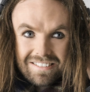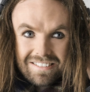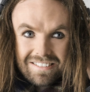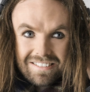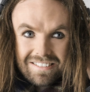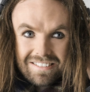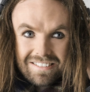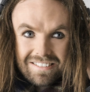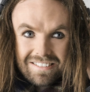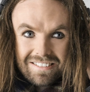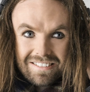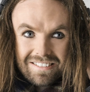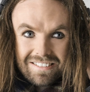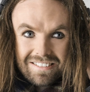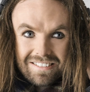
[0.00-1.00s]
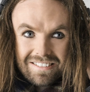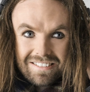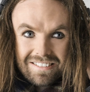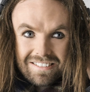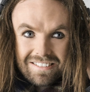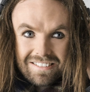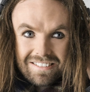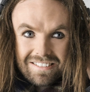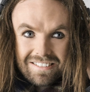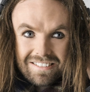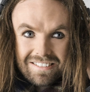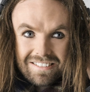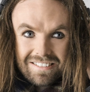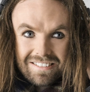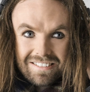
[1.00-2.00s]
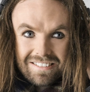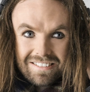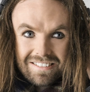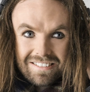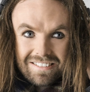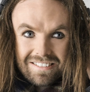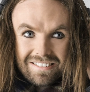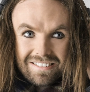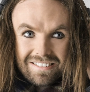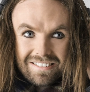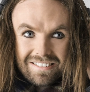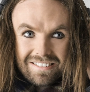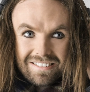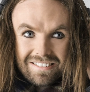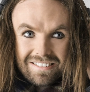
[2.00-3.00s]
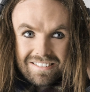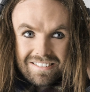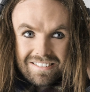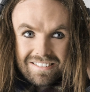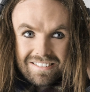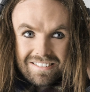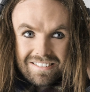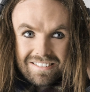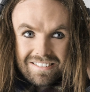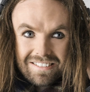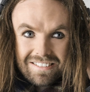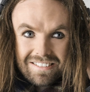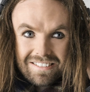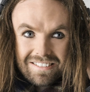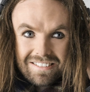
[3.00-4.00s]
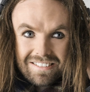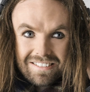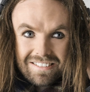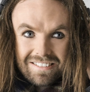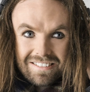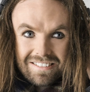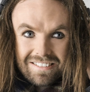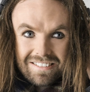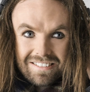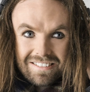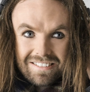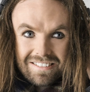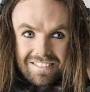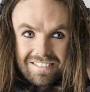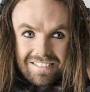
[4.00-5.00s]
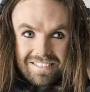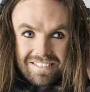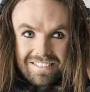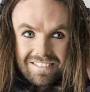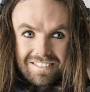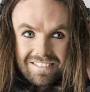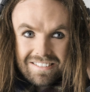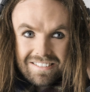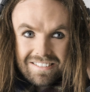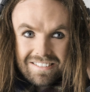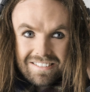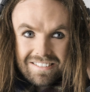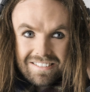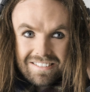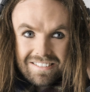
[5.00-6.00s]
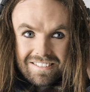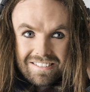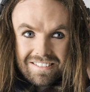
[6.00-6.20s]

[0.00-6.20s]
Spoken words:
The face doesn't move, so there is nothing to read.